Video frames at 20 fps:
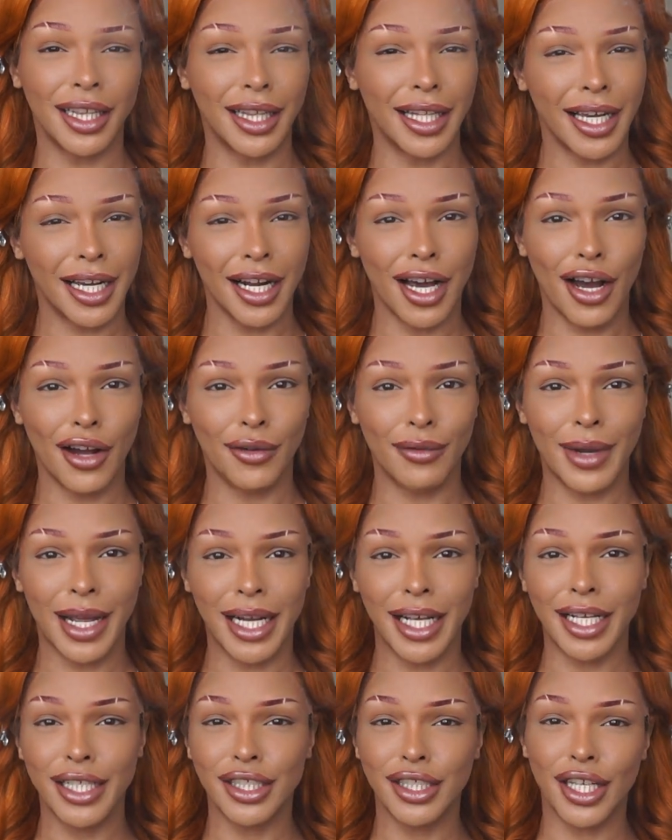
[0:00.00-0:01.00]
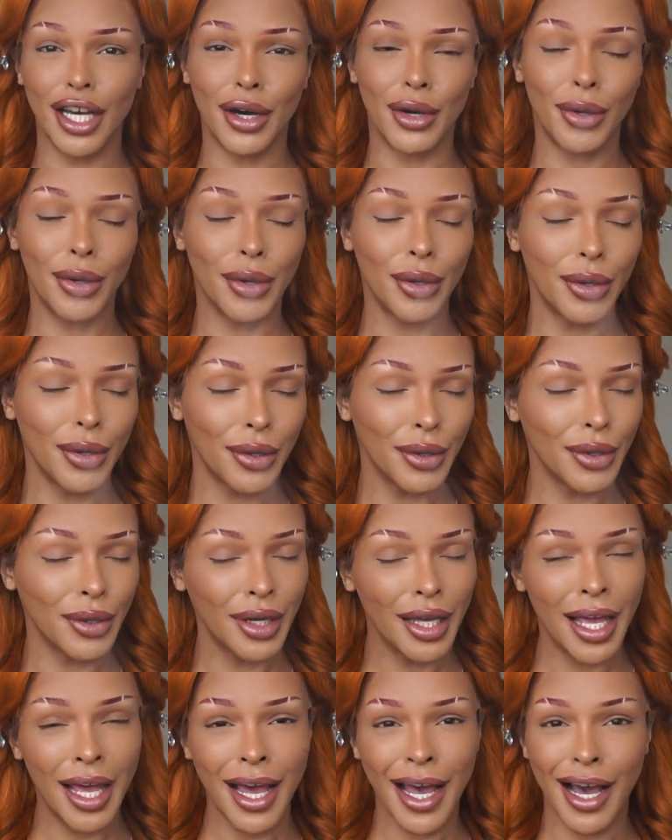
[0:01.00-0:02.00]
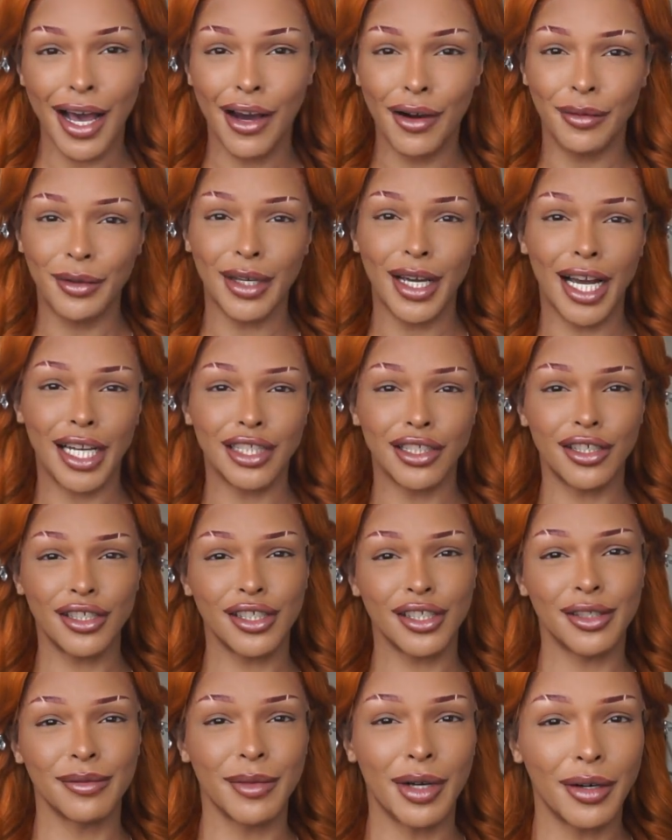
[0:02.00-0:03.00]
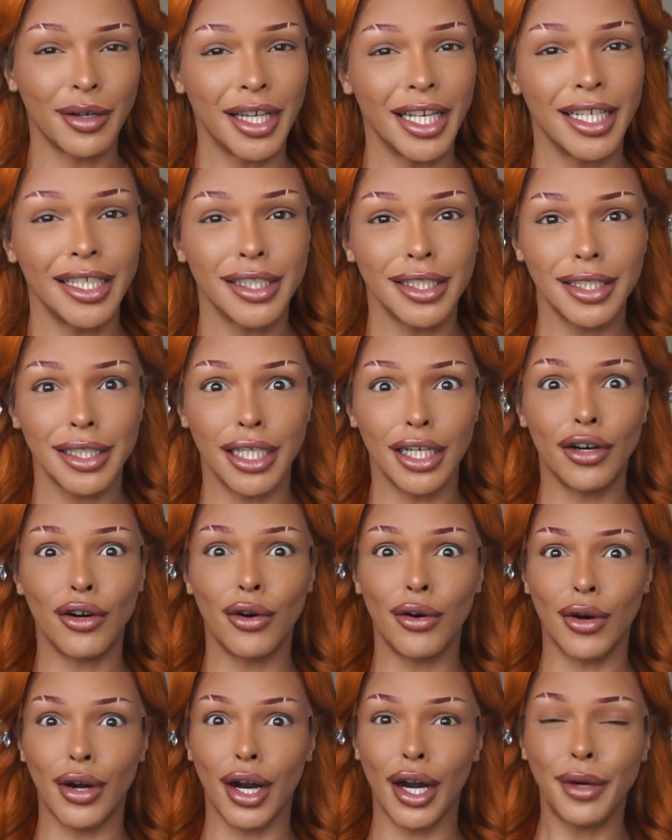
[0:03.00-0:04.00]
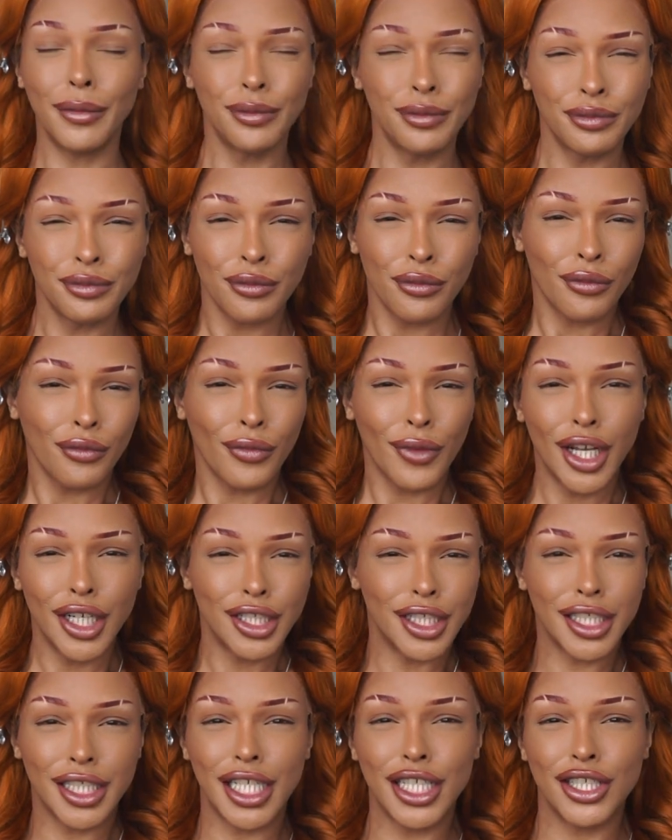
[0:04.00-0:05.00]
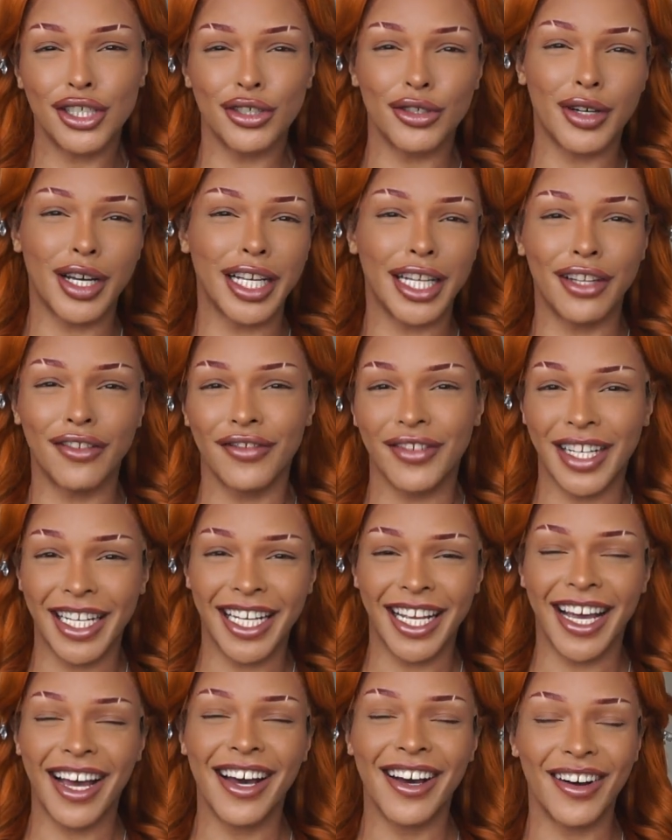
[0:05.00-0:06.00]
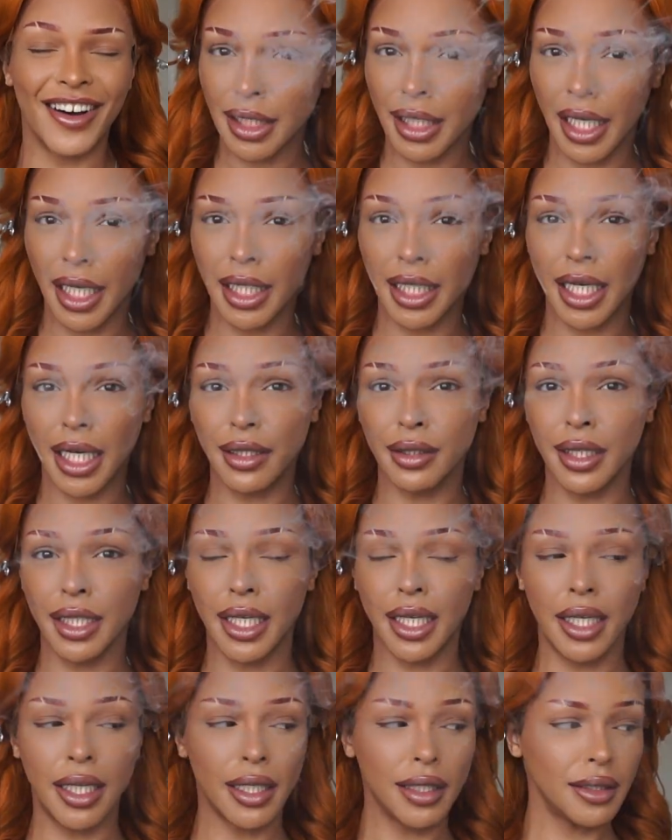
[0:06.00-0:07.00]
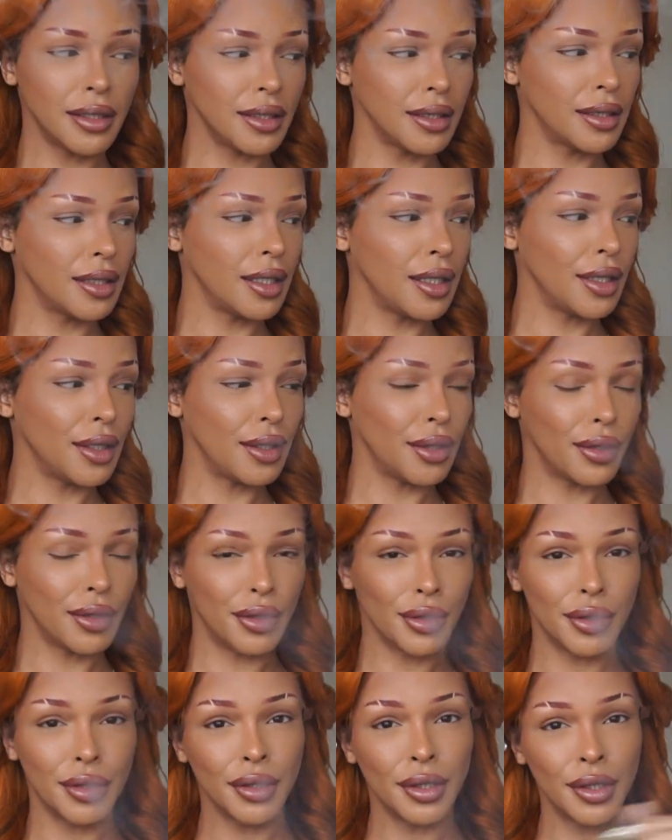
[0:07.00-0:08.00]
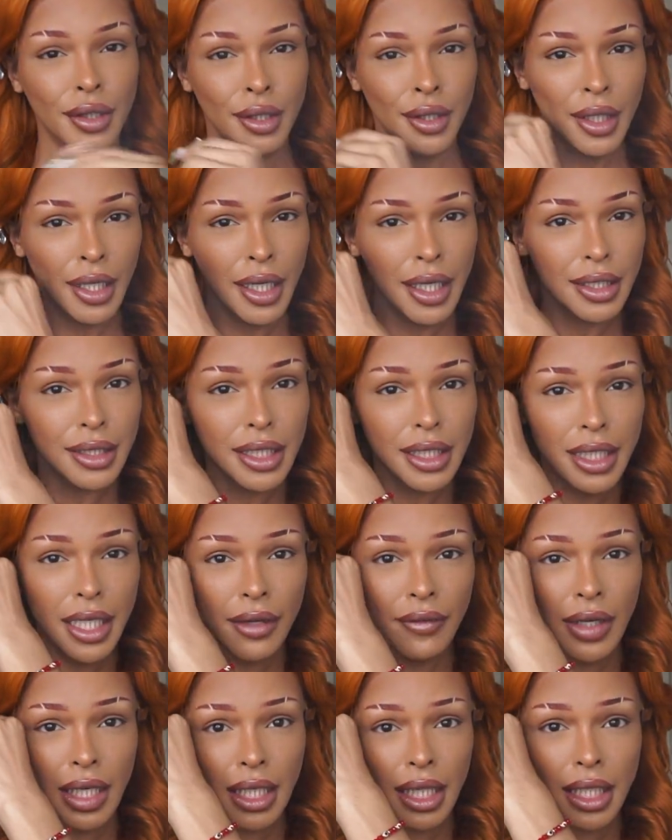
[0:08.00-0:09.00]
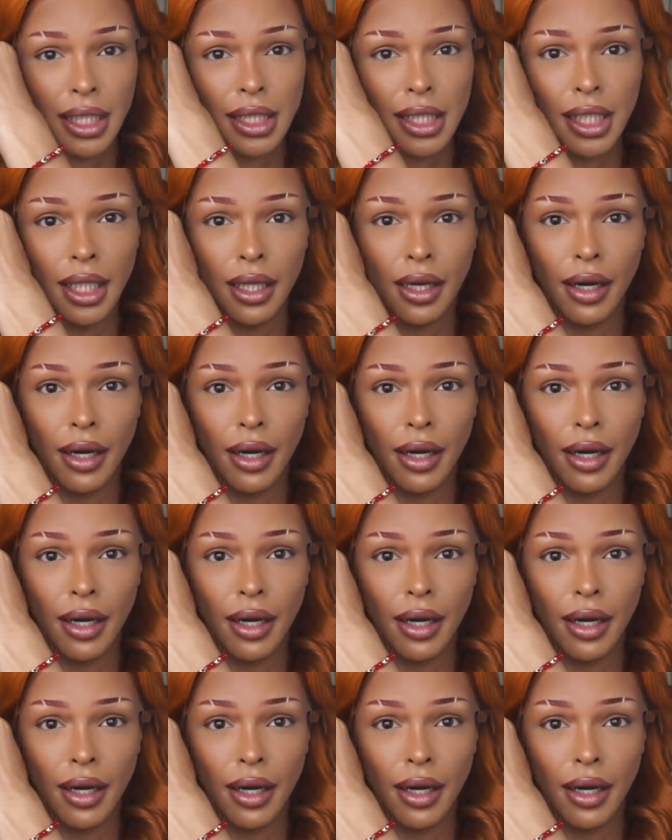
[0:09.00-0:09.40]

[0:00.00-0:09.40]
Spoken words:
lit already, so I hope you guys are smoking still or just enjoying the video. Let's take down these. Is it giving Lindsay